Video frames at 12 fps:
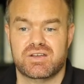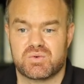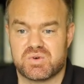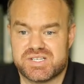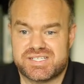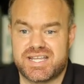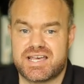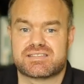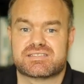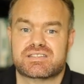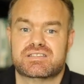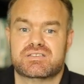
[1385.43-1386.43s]
We're
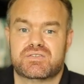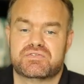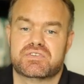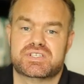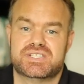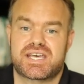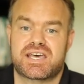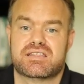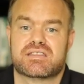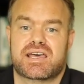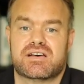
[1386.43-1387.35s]
destined for death